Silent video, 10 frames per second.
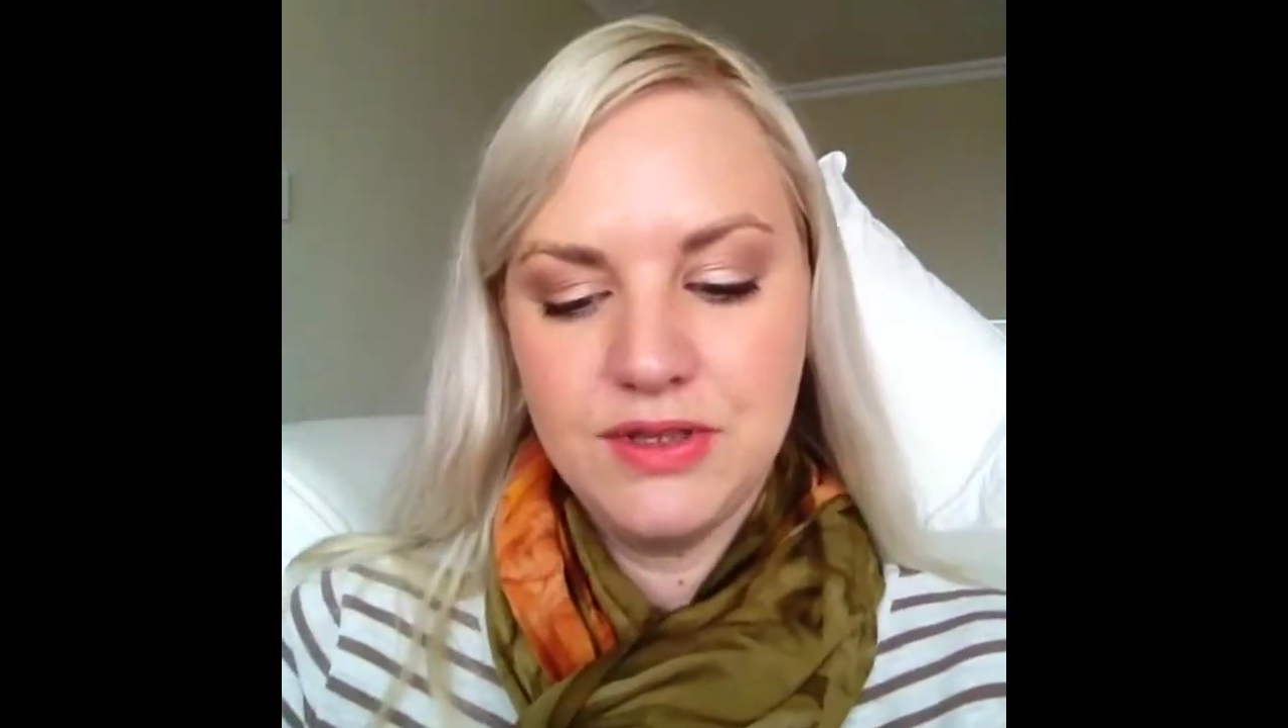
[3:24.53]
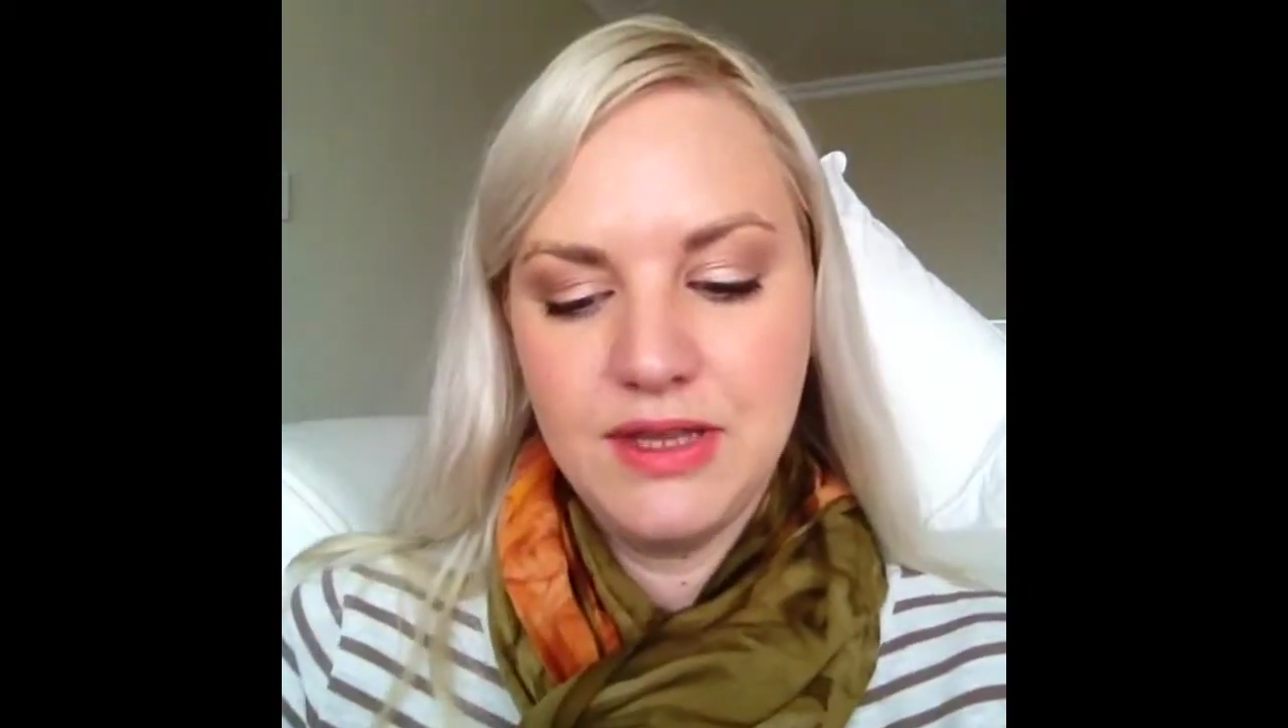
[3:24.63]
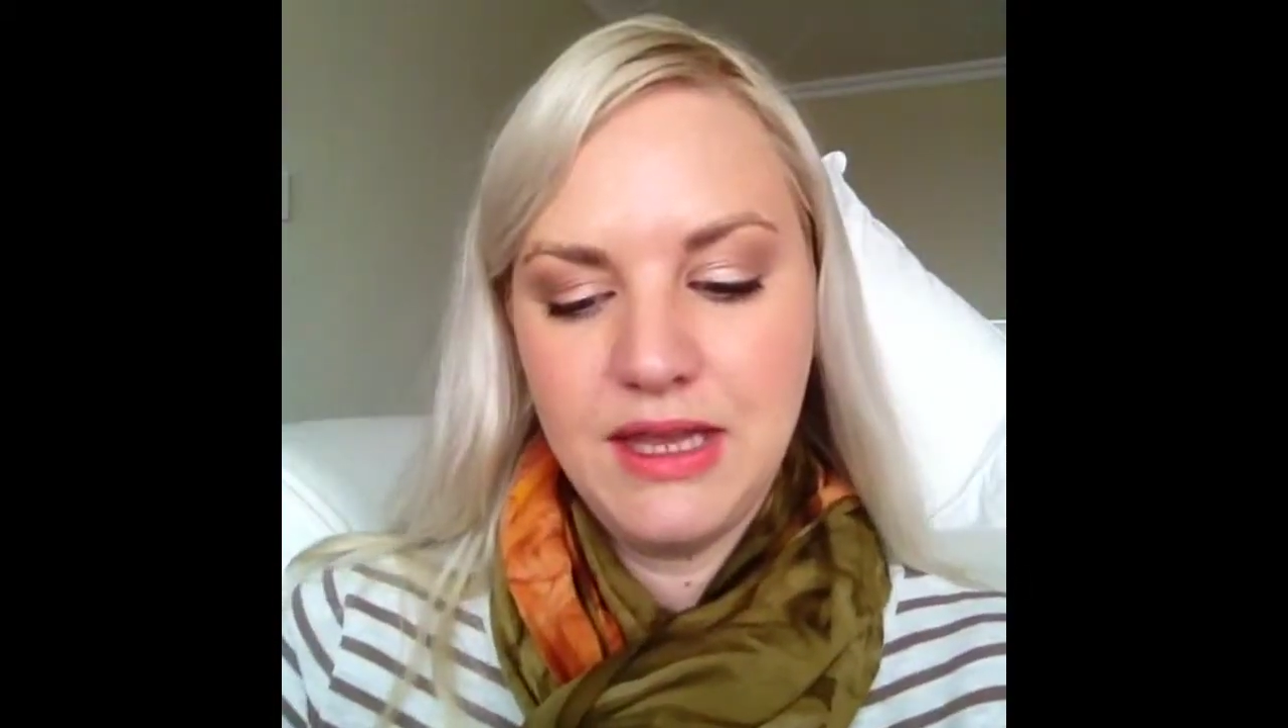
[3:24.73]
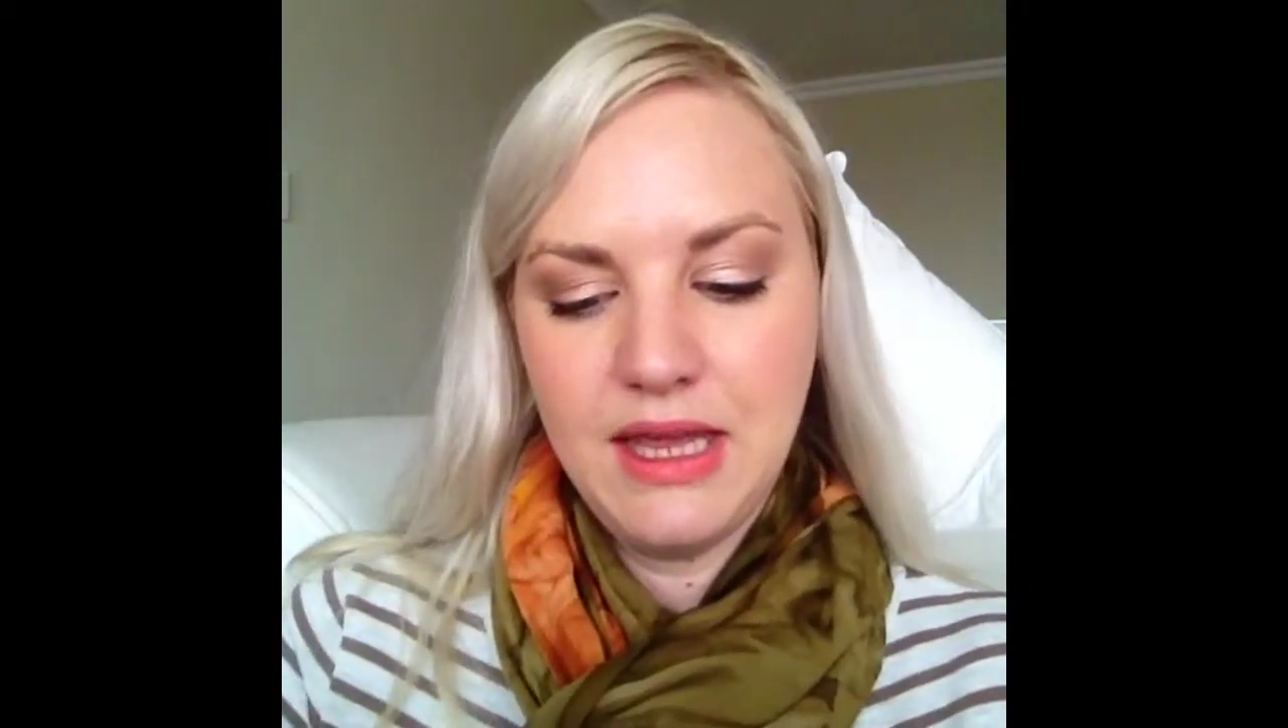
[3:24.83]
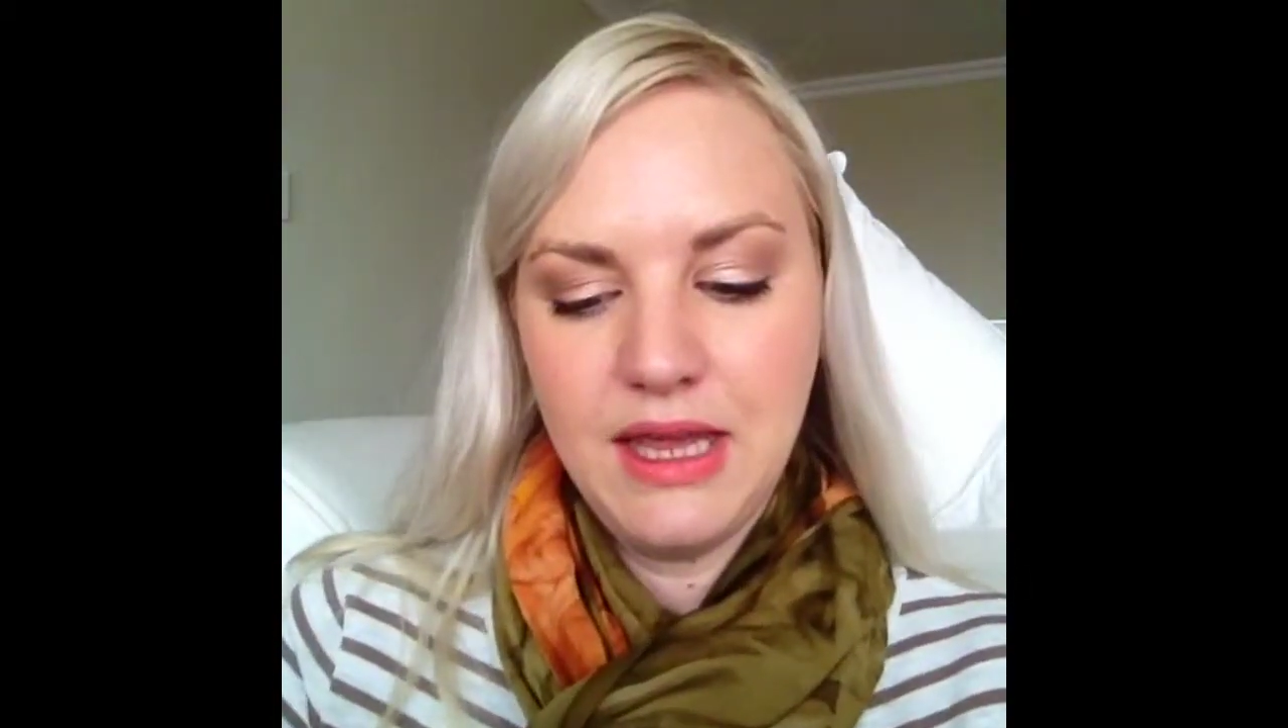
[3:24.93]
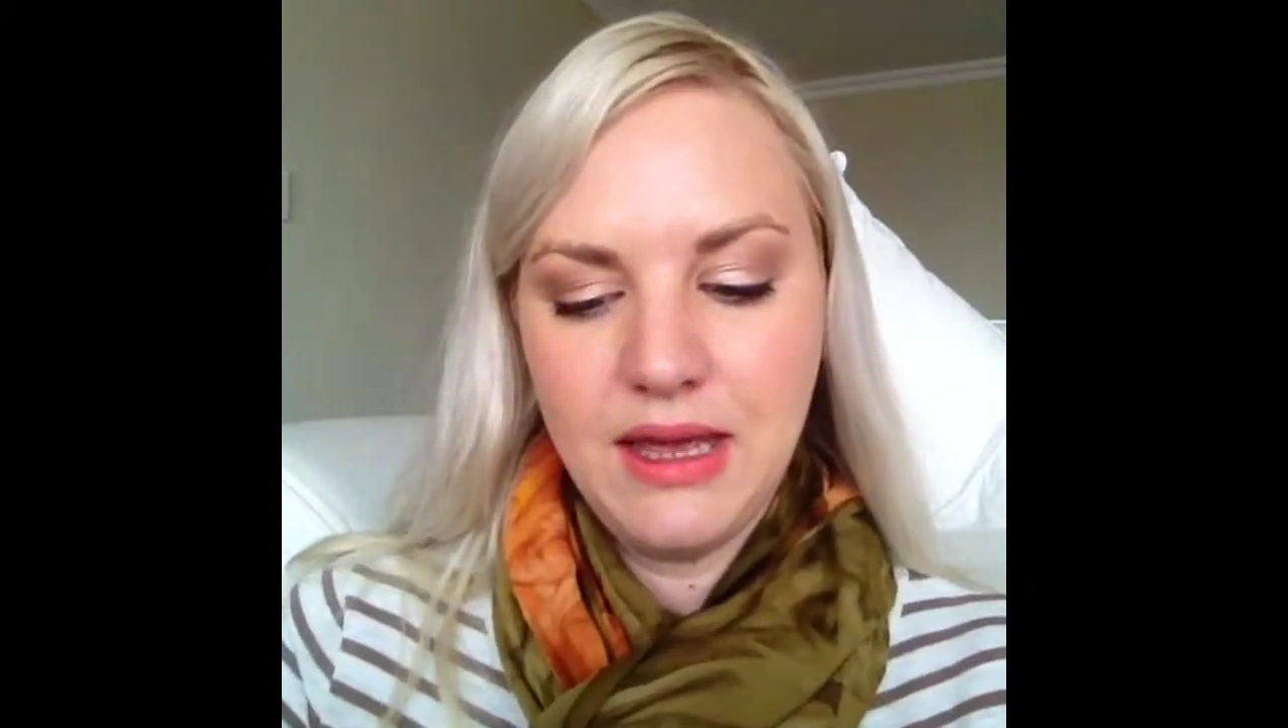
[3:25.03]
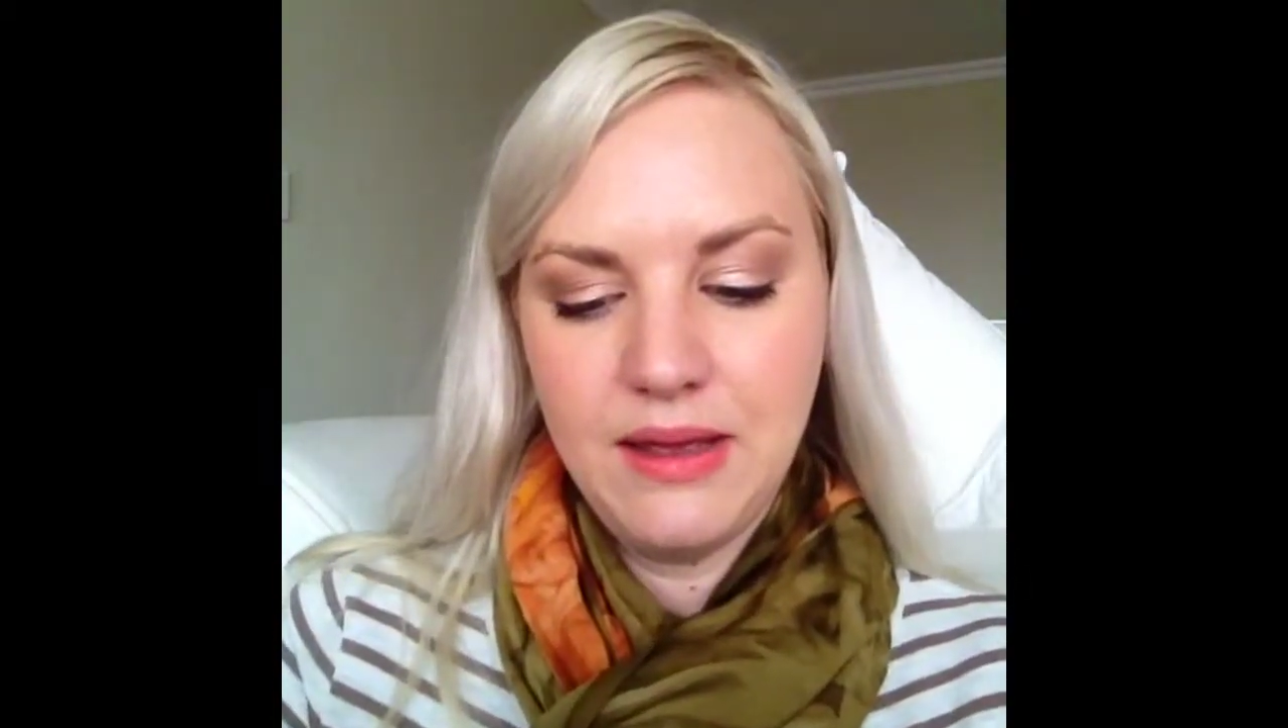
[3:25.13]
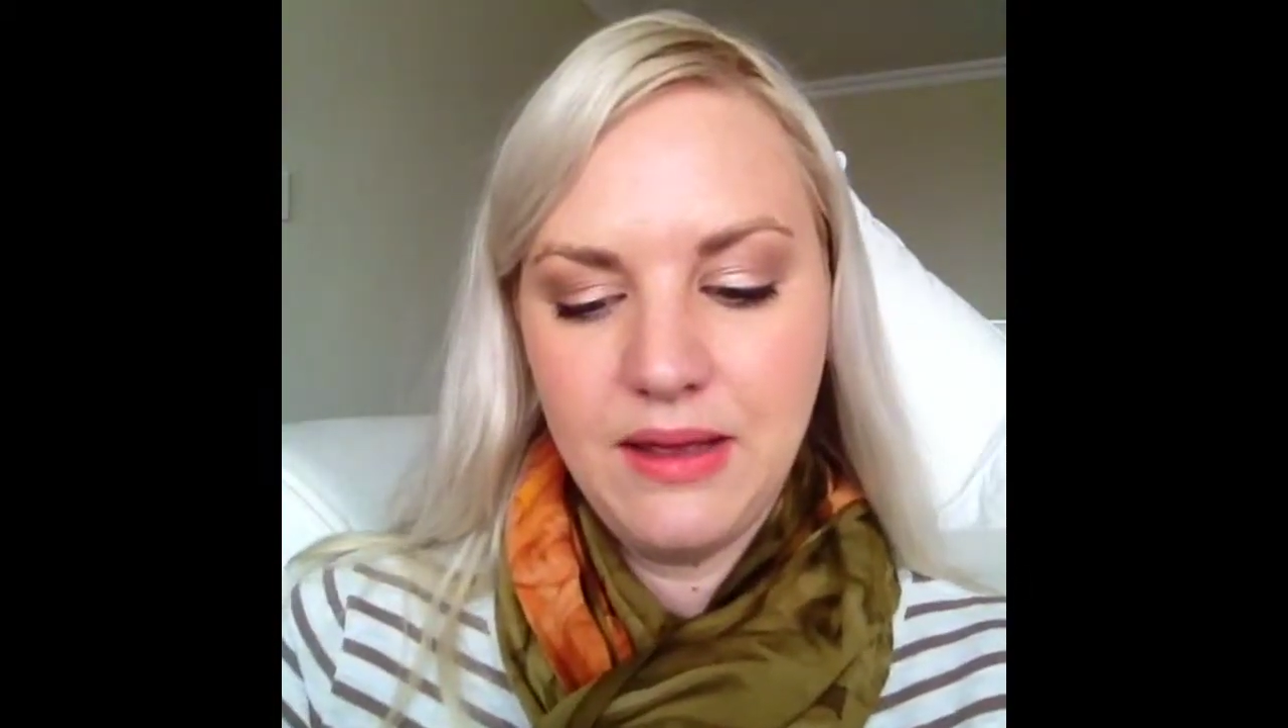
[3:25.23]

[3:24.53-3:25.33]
the